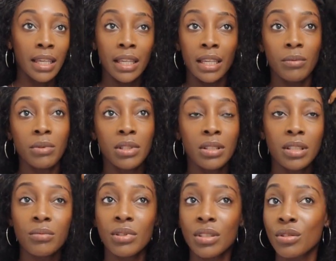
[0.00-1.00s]
It was
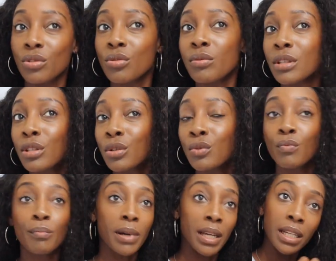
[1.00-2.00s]
just doing too
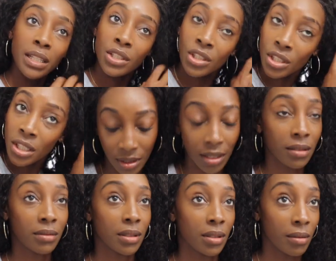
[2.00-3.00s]
much.
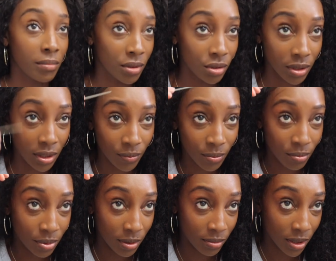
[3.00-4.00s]
I don't know, I'm just trying to
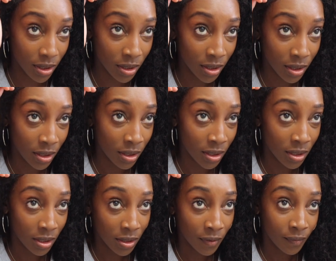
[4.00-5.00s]
pretty much
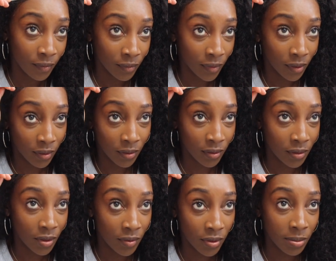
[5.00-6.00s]

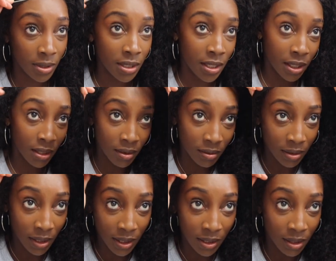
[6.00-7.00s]
cover up this dang on
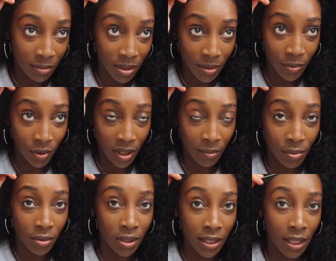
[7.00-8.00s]
lace. And I'm just trying to
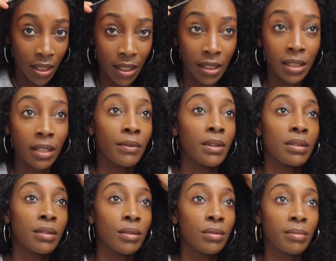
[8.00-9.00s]
pull it down like that
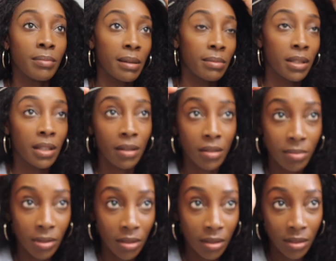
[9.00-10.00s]
versus doing baby hairs
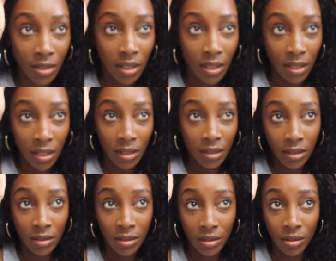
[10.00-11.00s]
because
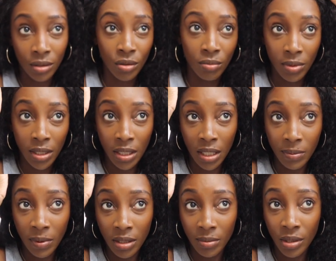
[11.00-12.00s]
this is just too much. I'm
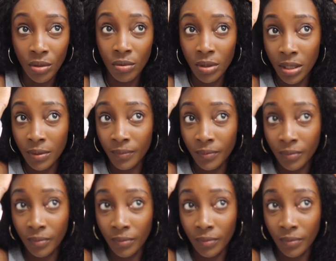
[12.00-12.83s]
supposed to be going